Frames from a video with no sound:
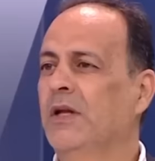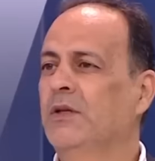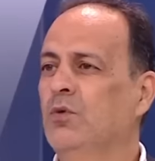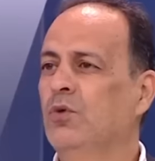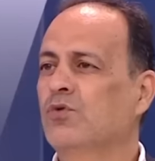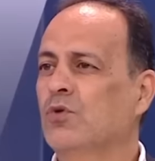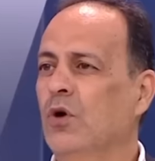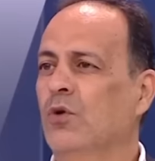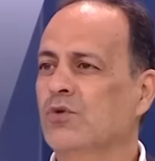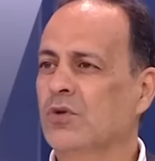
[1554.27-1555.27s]
was
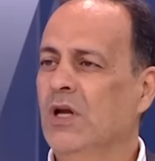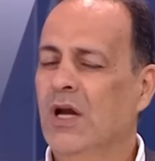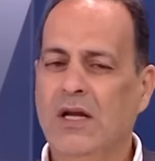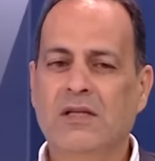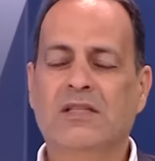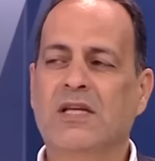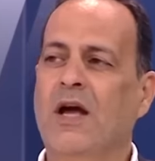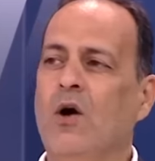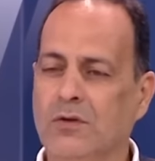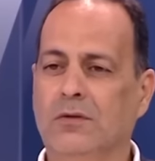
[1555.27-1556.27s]
attacking Fidias,
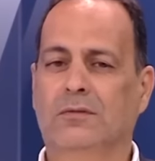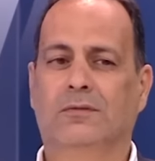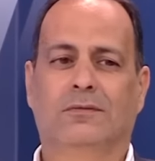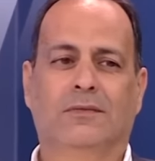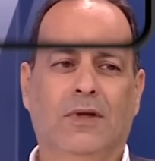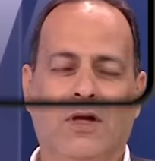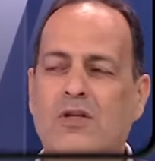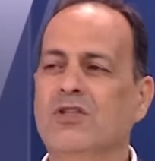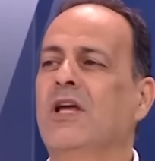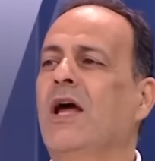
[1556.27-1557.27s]
we would cut it
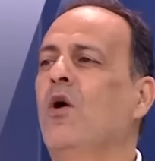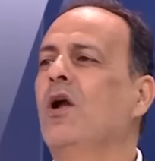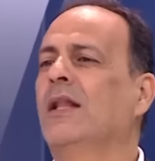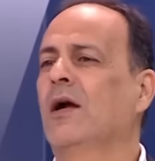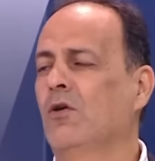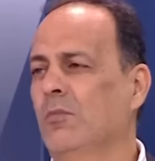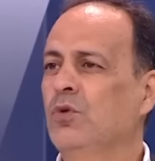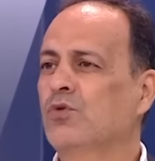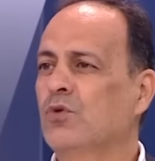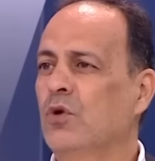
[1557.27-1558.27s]
short,
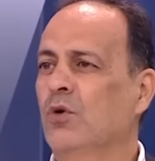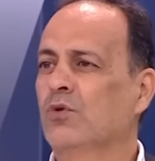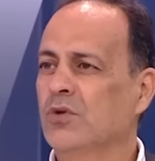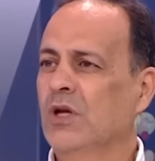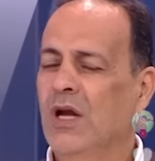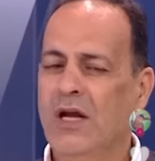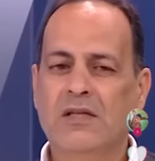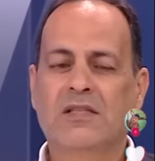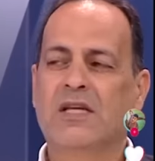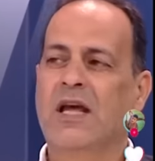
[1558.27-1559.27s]
clip, and we would
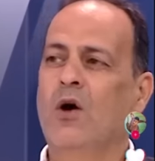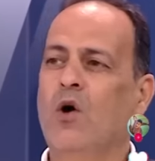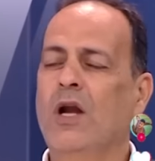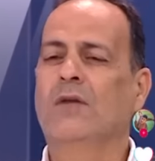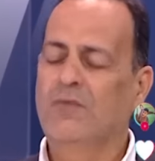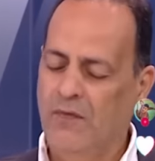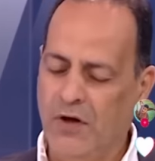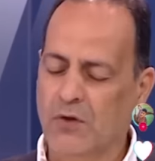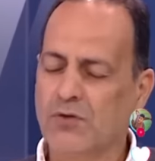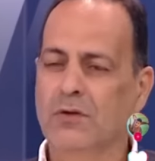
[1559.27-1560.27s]
upload it in
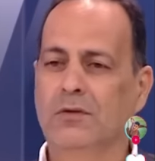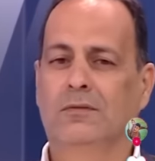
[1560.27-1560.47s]
TikTok,